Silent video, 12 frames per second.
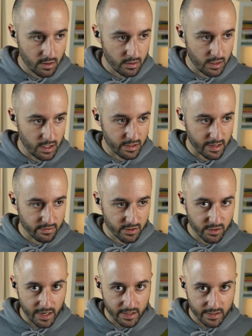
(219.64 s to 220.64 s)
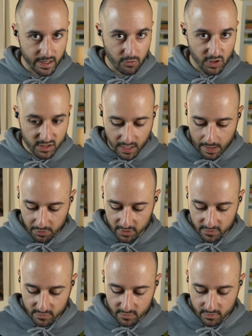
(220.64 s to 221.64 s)
hit enter, and then retype
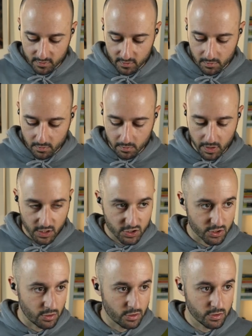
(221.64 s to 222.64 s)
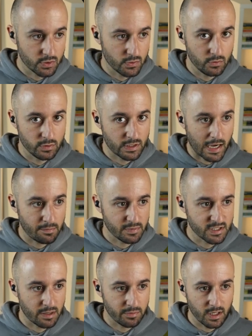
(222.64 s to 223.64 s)
it. Make sure to type
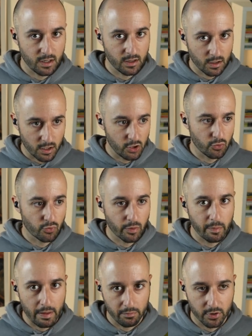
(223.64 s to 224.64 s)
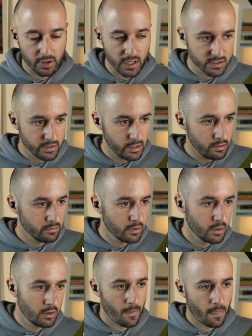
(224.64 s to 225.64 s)
something you remember easily.
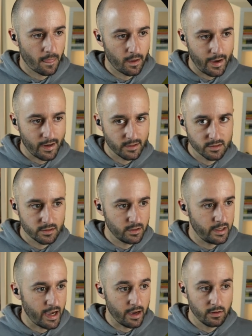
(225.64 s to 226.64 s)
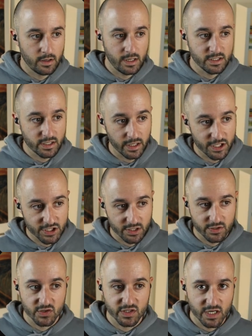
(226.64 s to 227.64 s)
And yeah,
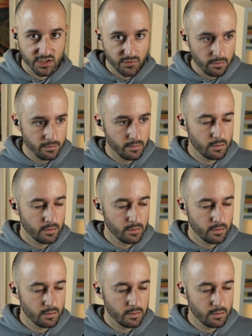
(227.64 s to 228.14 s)
installation successful.